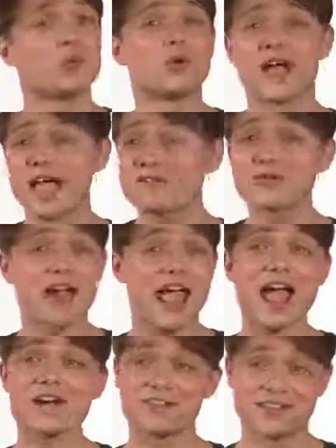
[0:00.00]
we'll ever
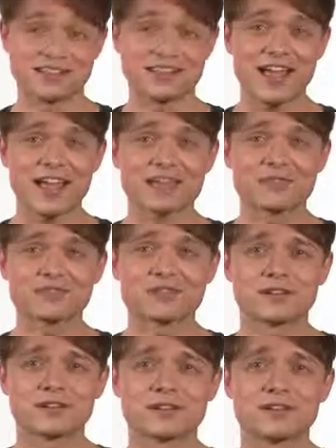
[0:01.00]
have in life.
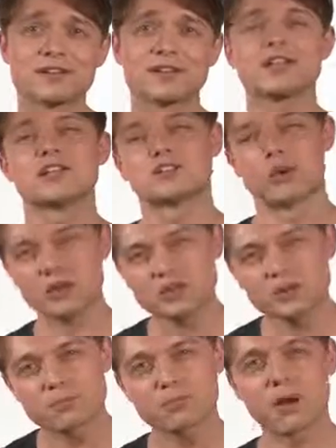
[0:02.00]
So I
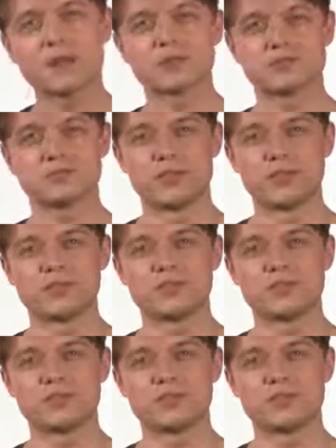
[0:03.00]
want you to promise me